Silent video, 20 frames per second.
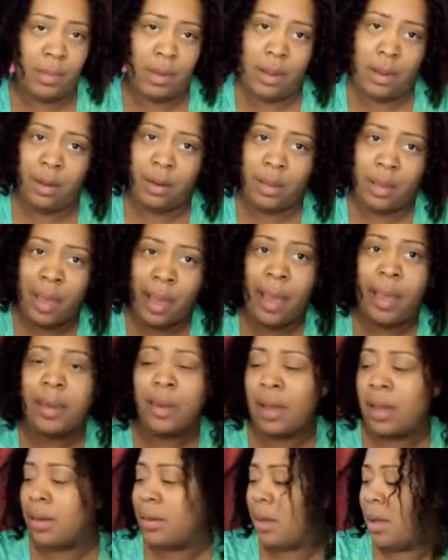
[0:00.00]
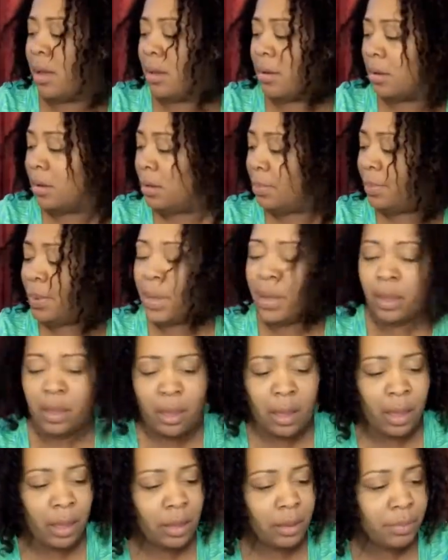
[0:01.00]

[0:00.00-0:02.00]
Cat knocked down a little pet gate,